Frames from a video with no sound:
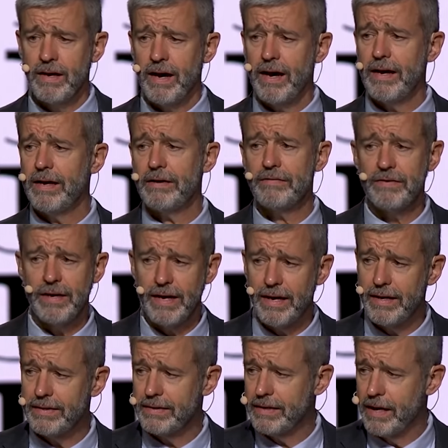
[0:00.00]
I have
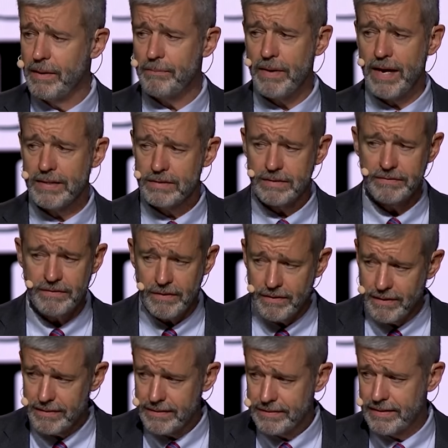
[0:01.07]
had a massive
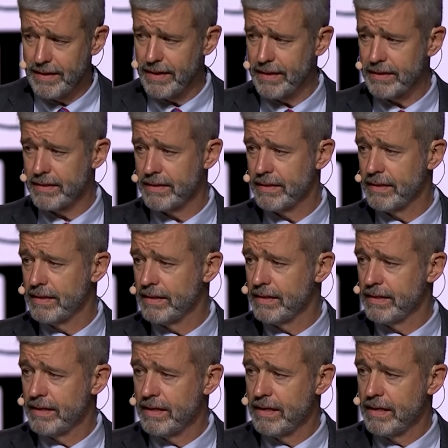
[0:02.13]
heart attack.
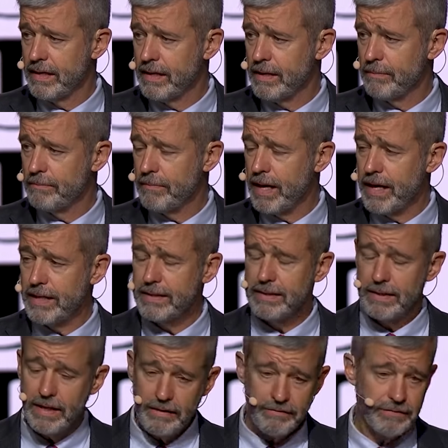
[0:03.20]
My
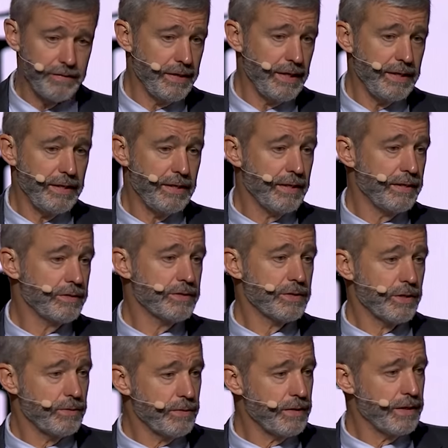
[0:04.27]
left knee is
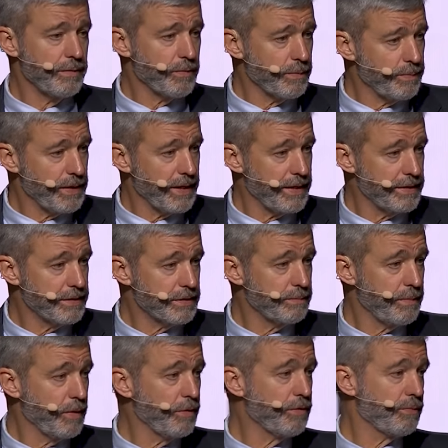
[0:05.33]
totally replaced.
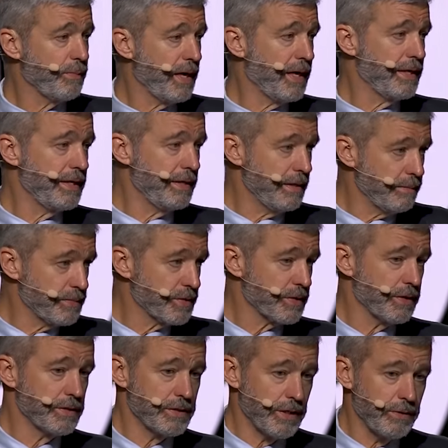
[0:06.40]
Both my hips
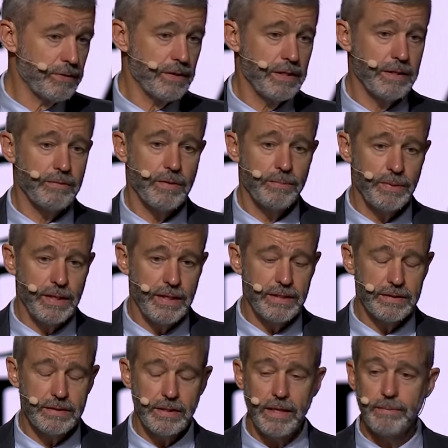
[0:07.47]
are totally
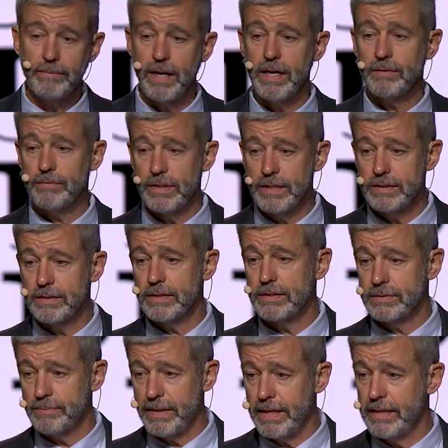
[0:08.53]
replaced. And my wrist
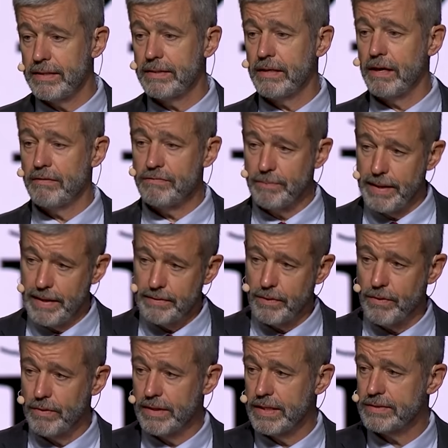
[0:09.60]
is made of
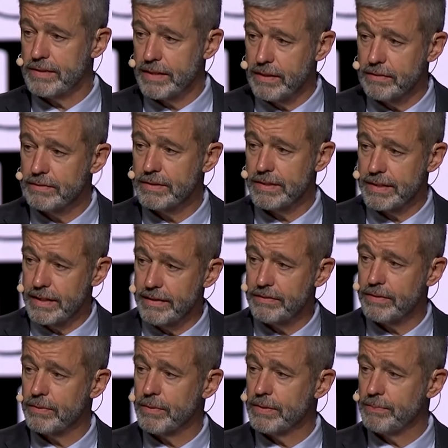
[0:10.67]
metal, it's held
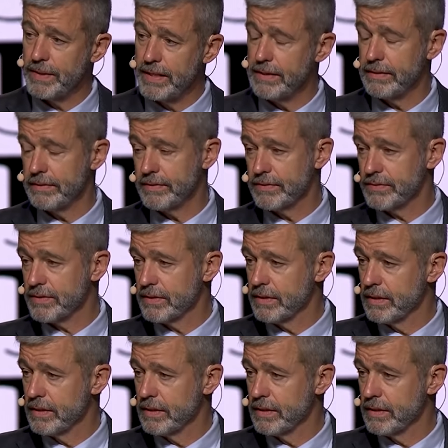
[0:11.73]
together with pins.